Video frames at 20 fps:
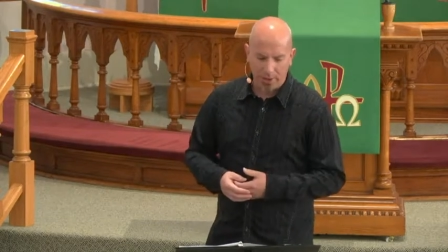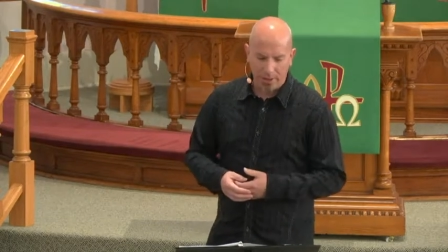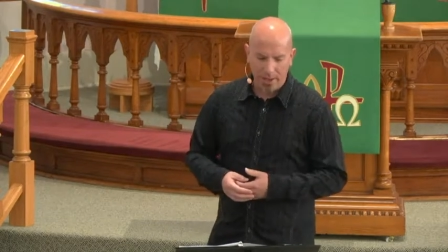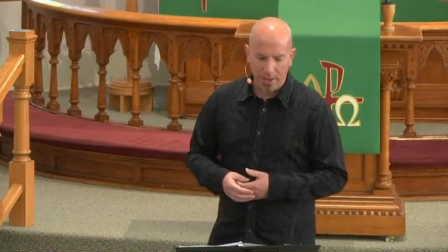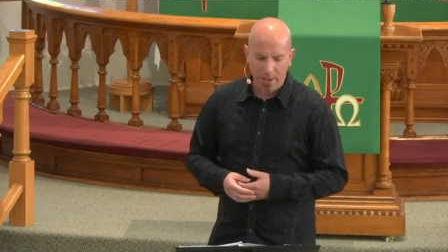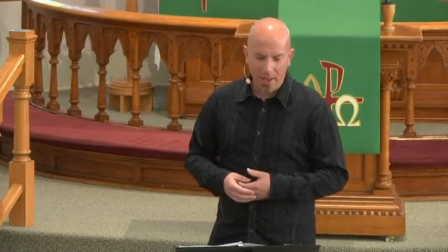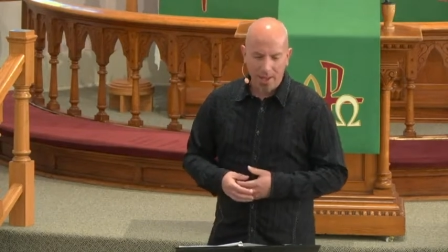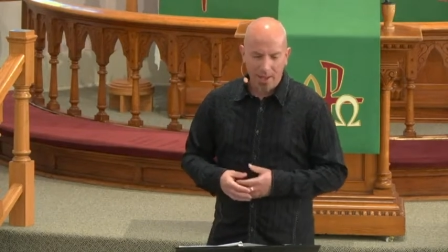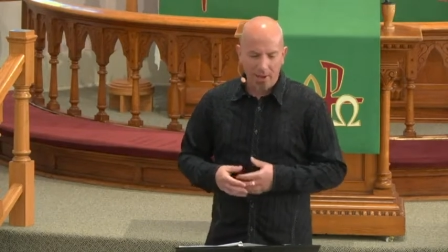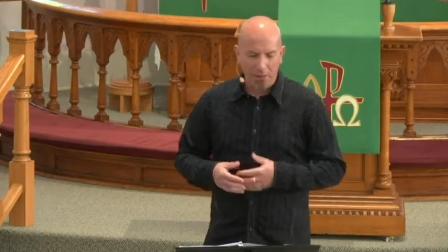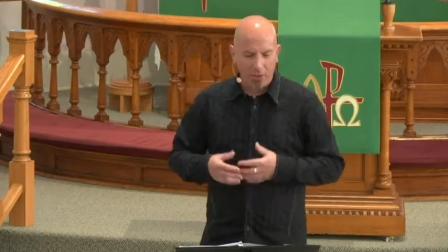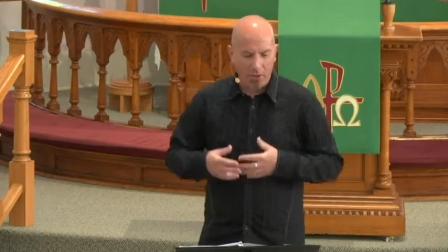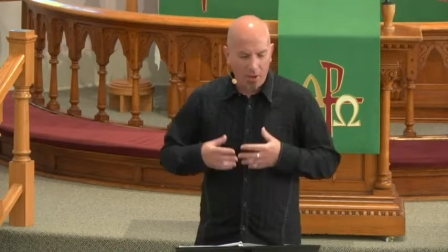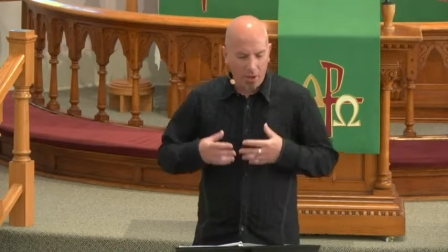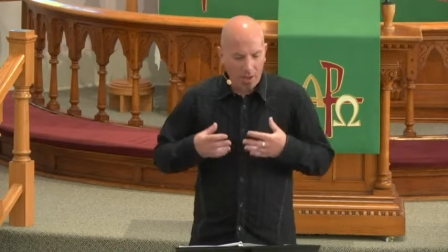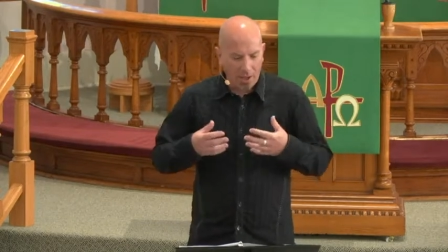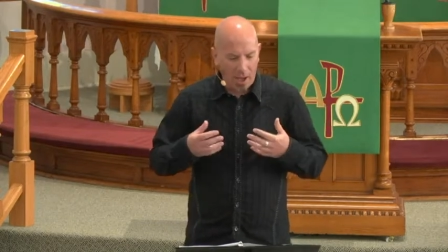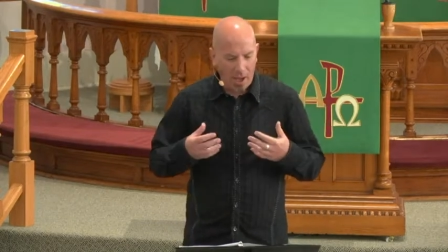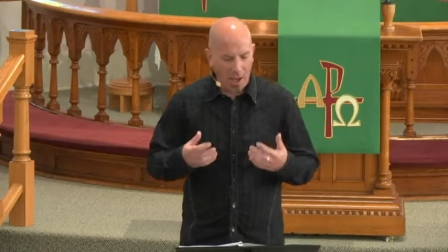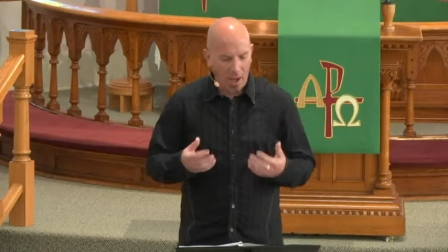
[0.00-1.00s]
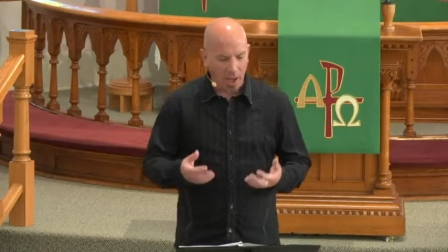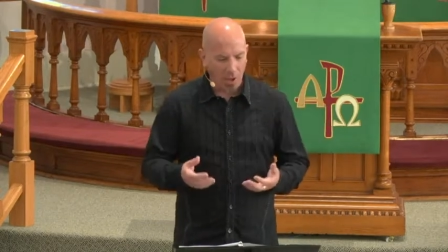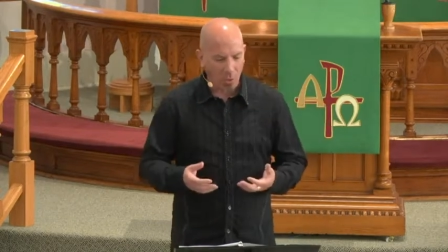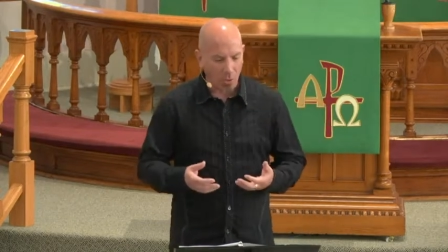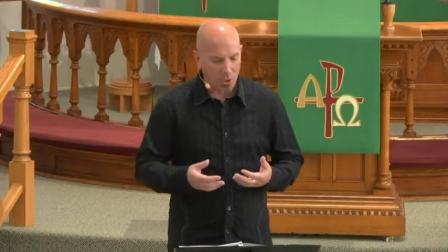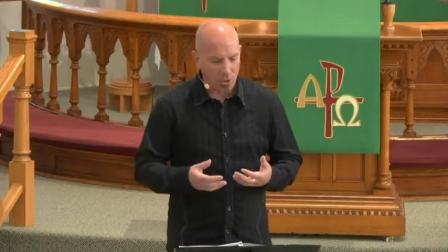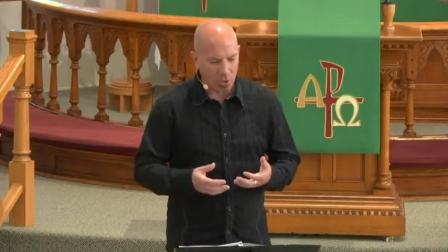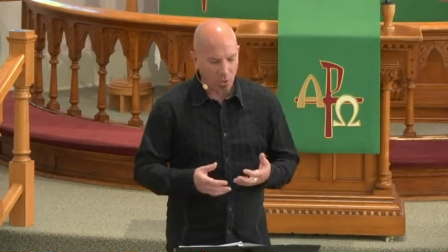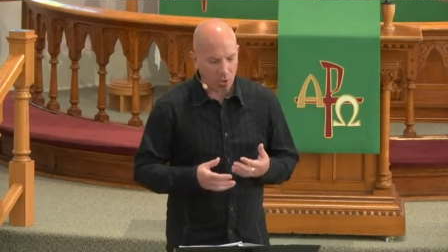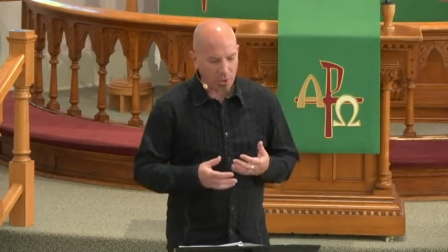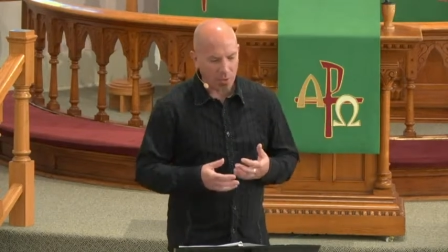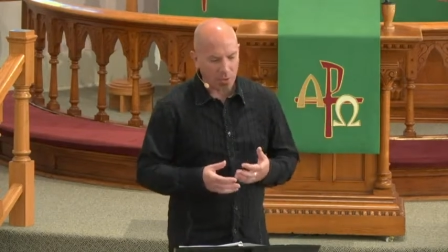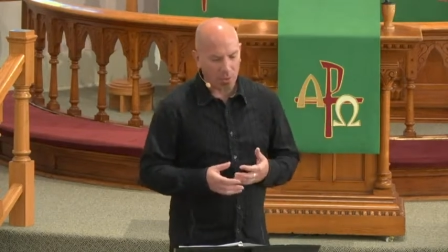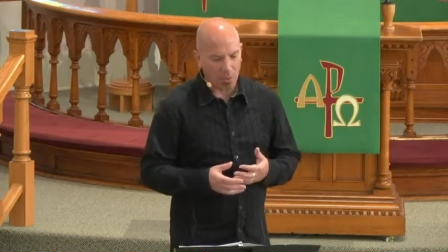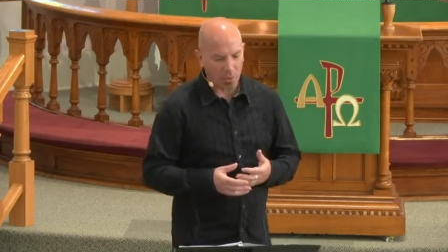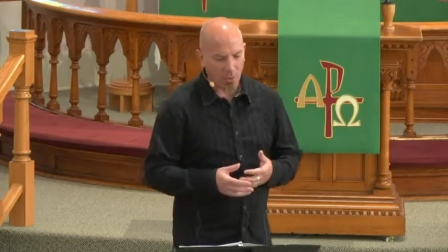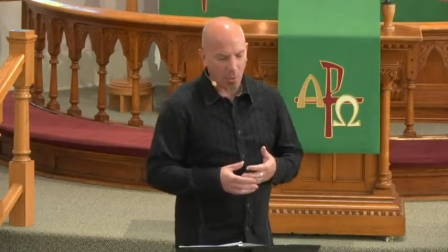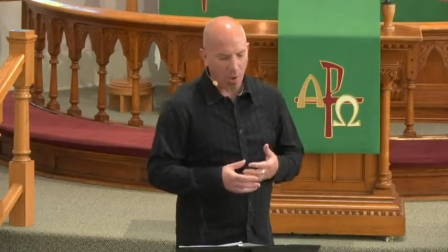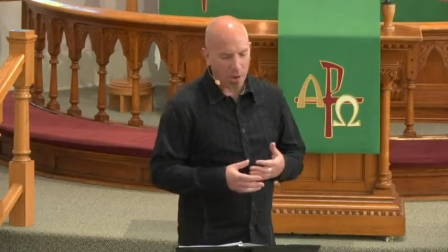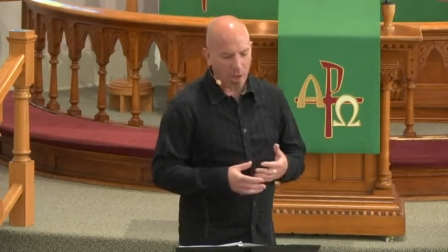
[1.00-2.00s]
They, they felt God was with
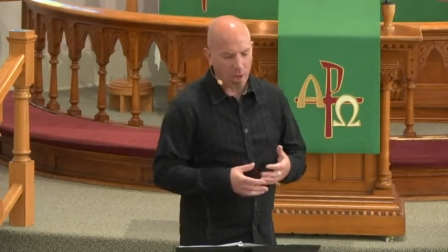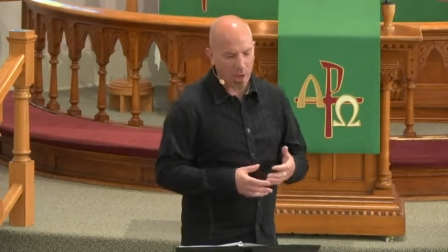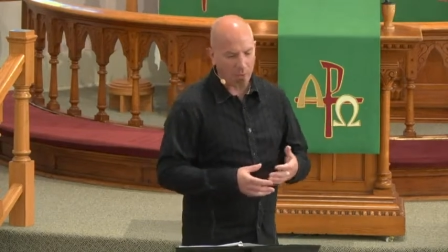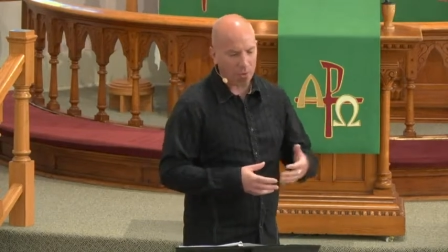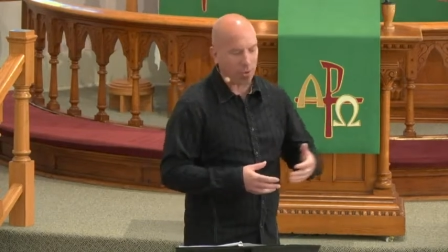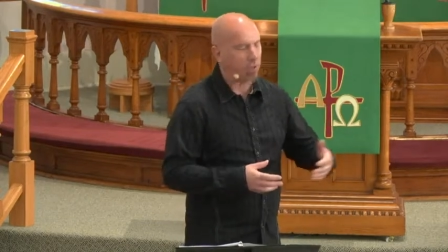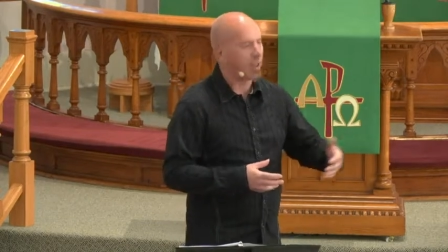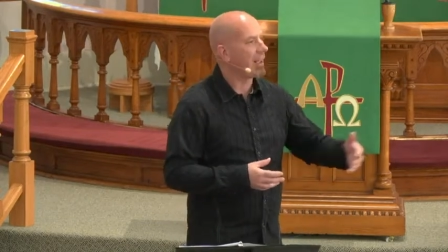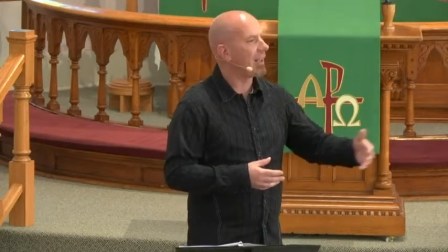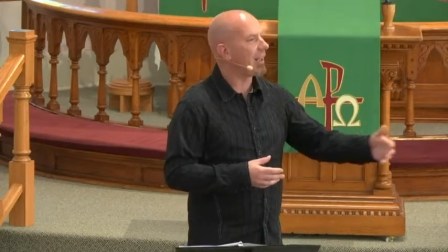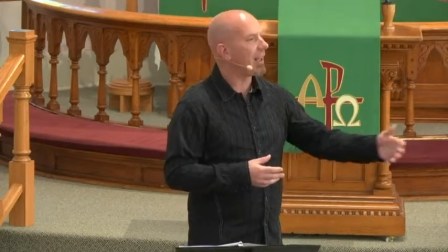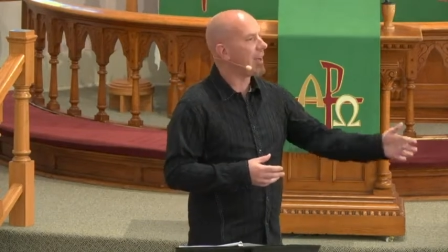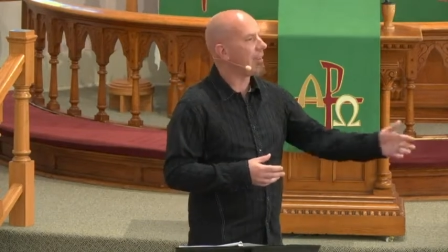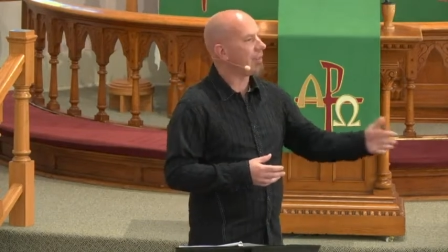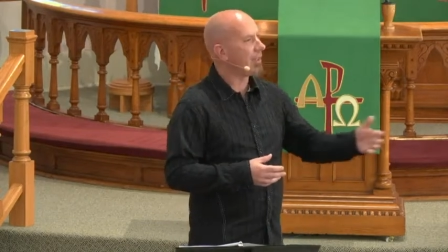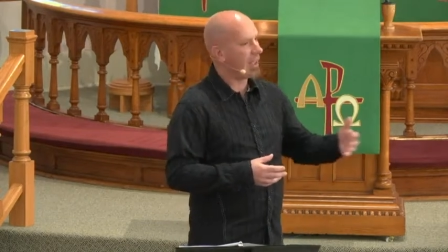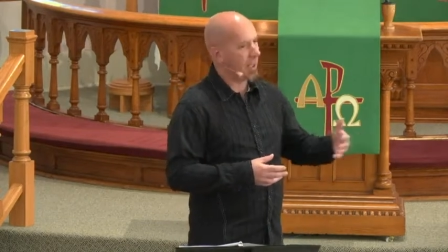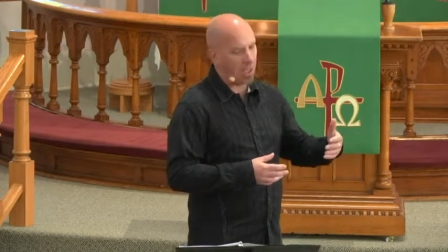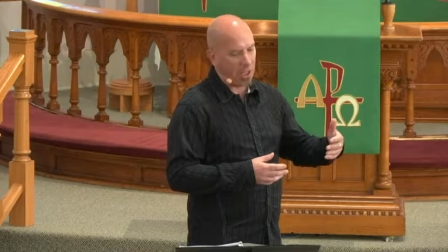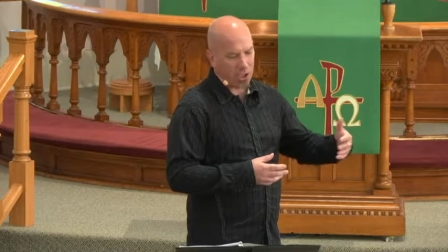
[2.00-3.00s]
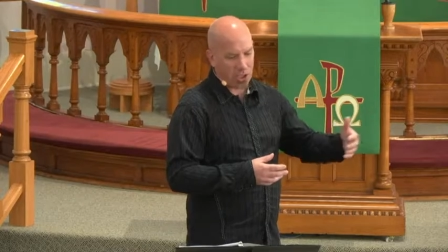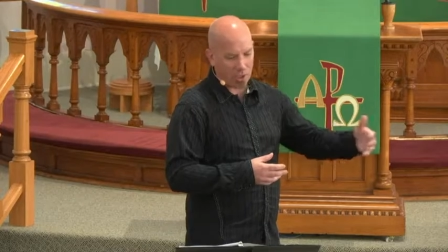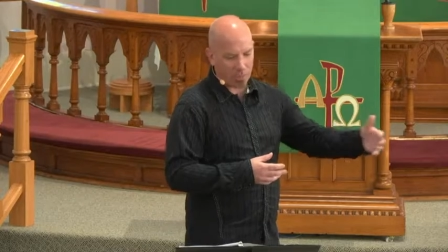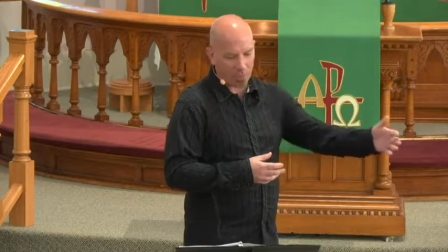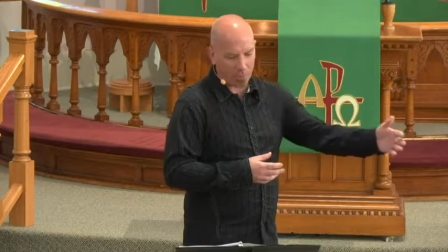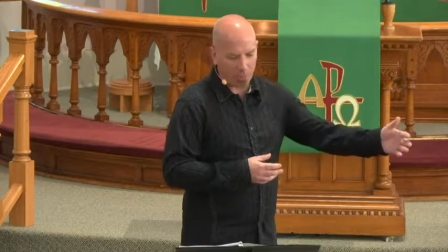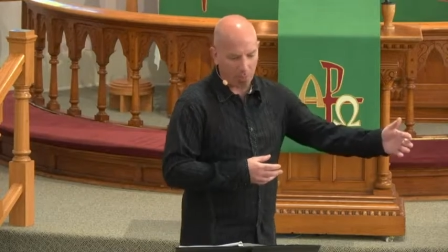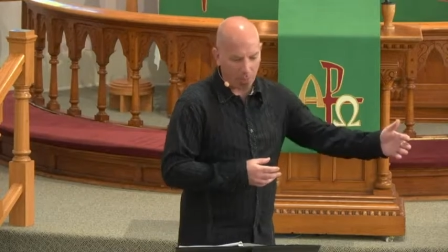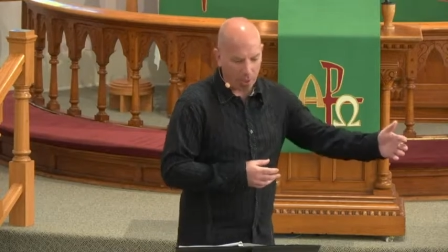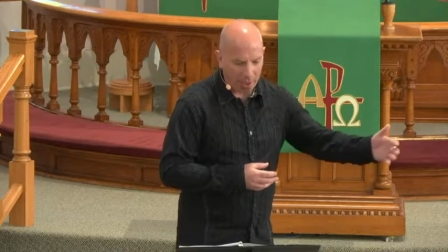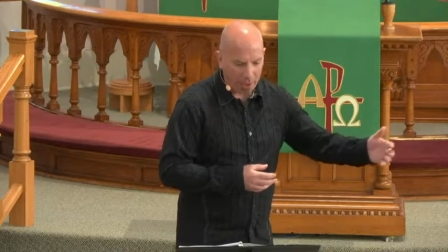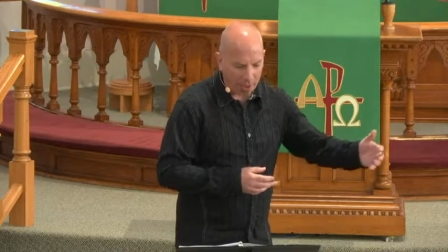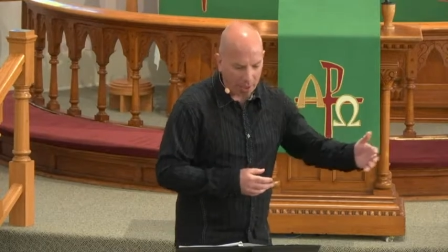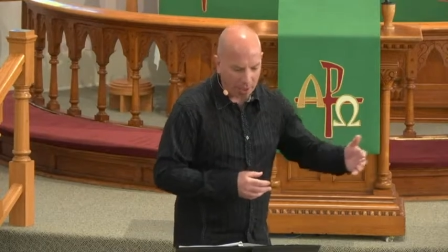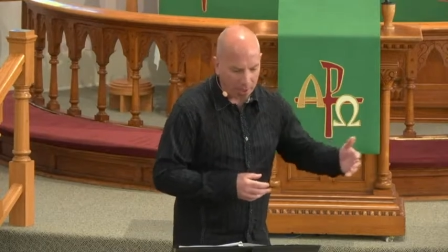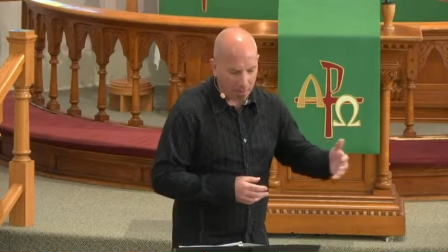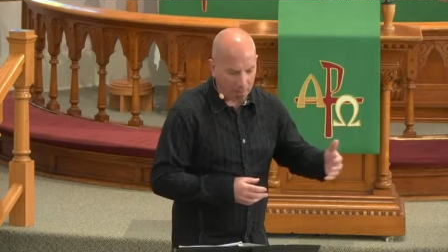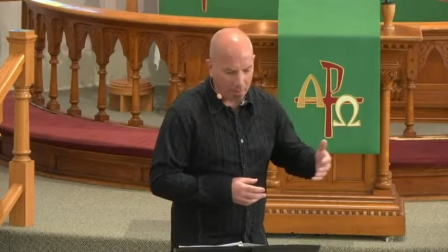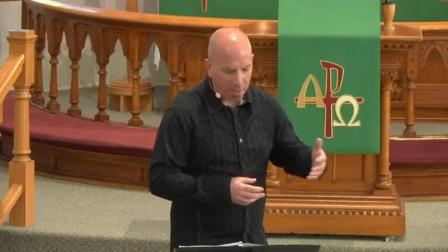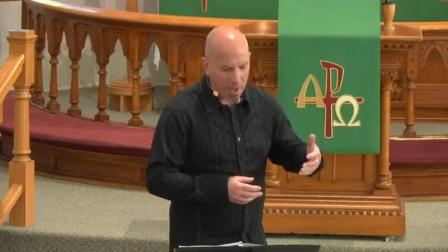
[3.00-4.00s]
them right after they left Egypt,
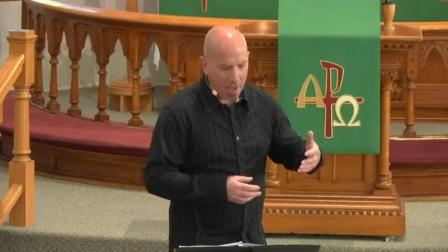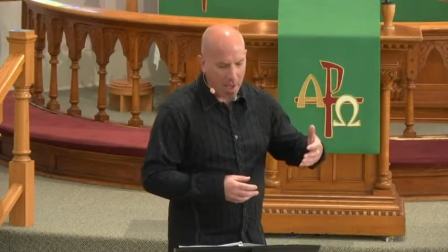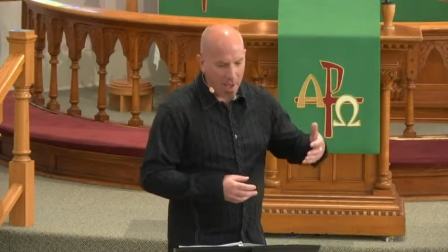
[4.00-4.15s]
bringing them